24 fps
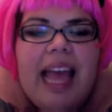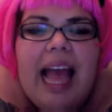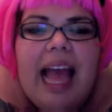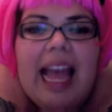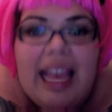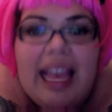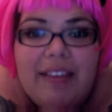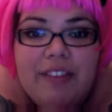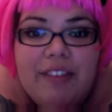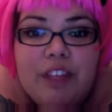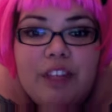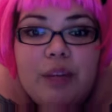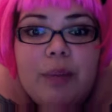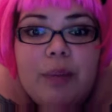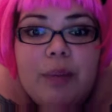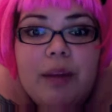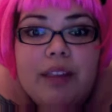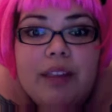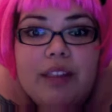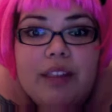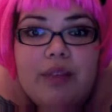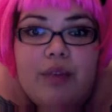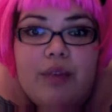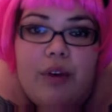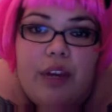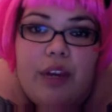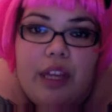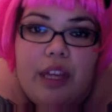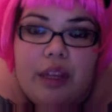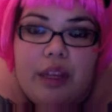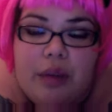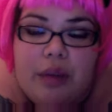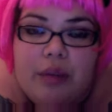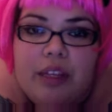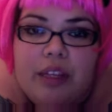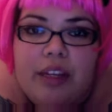I have coupons for
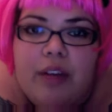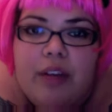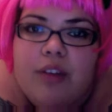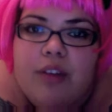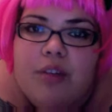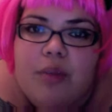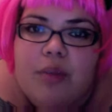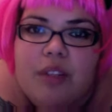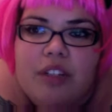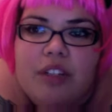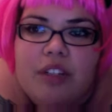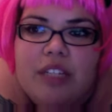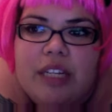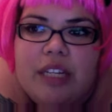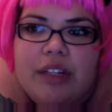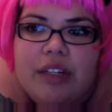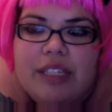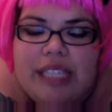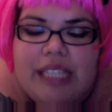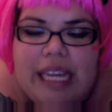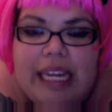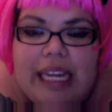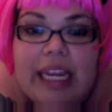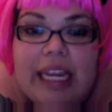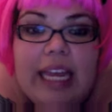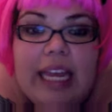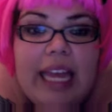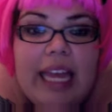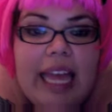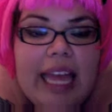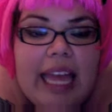you that goes with your Secret Santa.